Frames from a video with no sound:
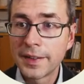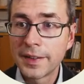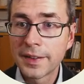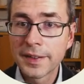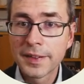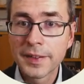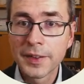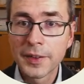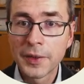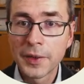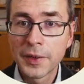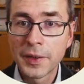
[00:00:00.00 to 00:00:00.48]

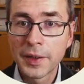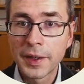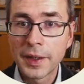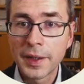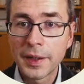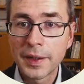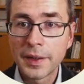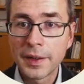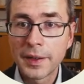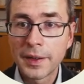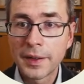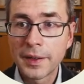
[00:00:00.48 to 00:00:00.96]

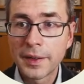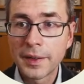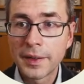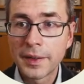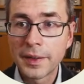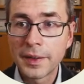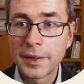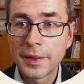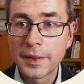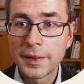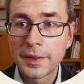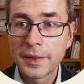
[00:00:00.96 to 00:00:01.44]
So
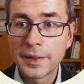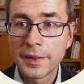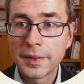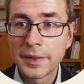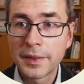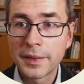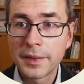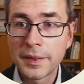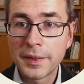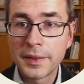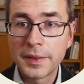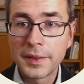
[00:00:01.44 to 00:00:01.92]

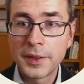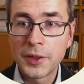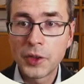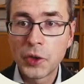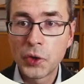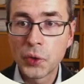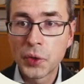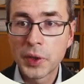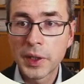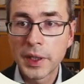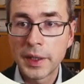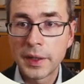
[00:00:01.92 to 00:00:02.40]

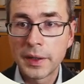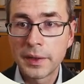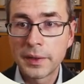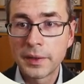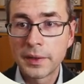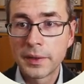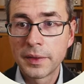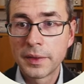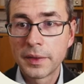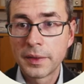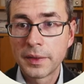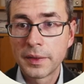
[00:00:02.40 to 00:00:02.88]
you
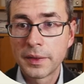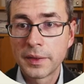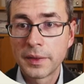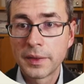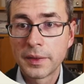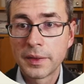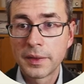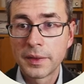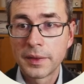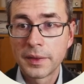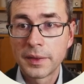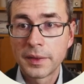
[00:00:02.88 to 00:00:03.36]
can
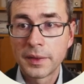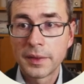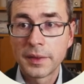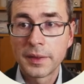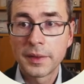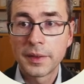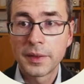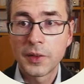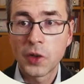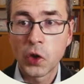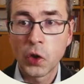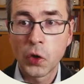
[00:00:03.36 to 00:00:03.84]

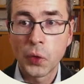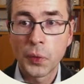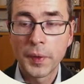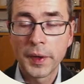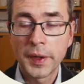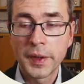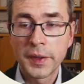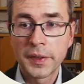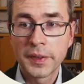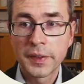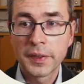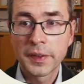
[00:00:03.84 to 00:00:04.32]

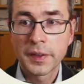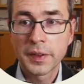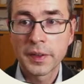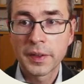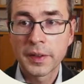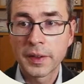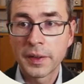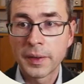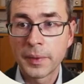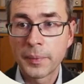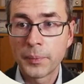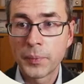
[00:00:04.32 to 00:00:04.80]
always,
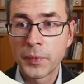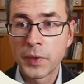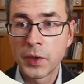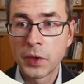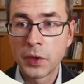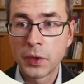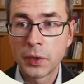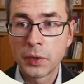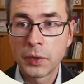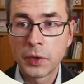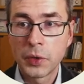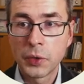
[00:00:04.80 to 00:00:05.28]

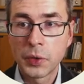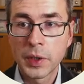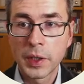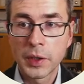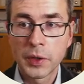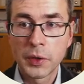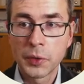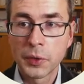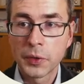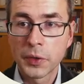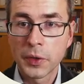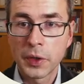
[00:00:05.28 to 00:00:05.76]
you
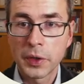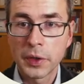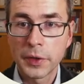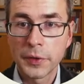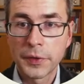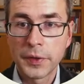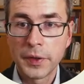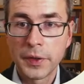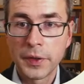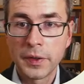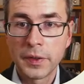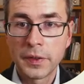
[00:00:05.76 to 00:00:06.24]
can use all
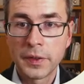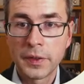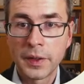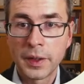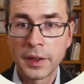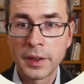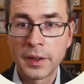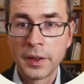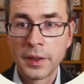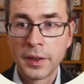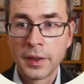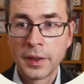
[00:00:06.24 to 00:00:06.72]
of these,
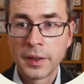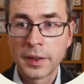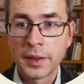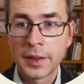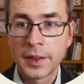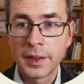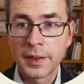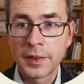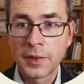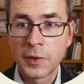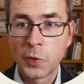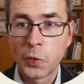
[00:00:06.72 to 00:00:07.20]
say,
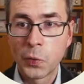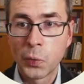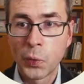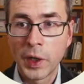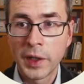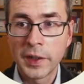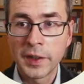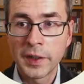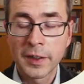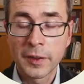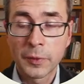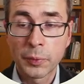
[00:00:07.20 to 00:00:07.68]
get
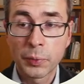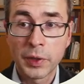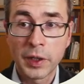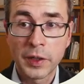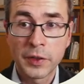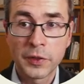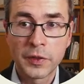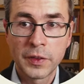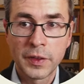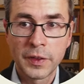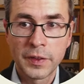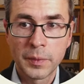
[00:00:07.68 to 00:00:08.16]
one
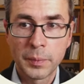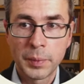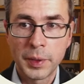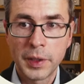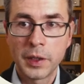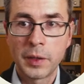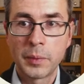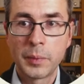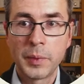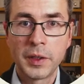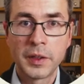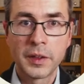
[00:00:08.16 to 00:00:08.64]
expression as a
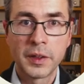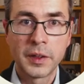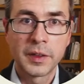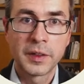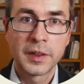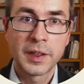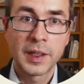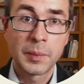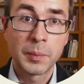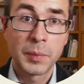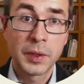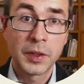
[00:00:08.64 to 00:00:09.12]
parameter.
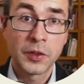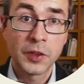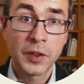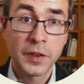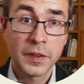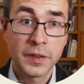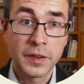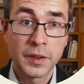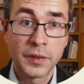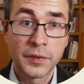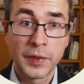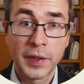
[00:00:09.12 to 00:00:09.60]
It can be
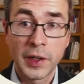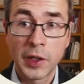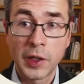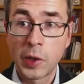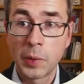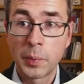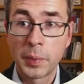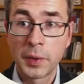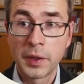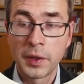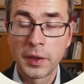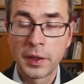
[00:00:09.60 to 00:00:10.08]
just a
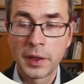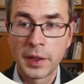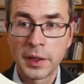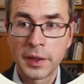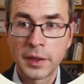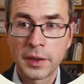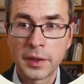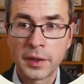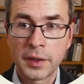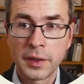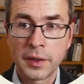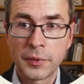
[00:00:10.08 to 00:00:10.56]
variable,
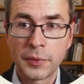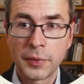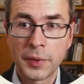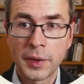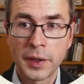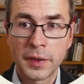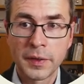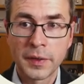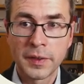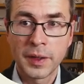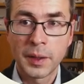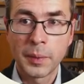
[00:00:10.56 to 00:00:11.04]
like if
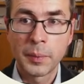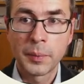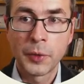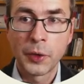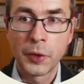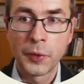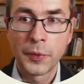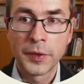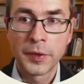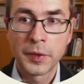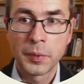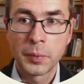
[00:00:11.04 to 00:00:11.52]
I sum
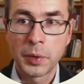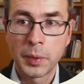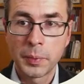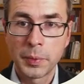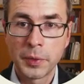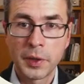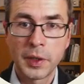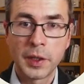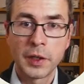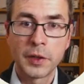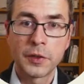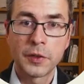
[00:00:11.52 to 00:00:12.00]
over the
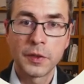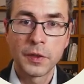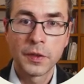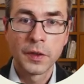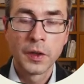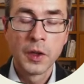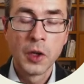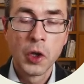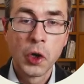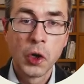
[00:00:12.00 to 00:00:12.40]
populations,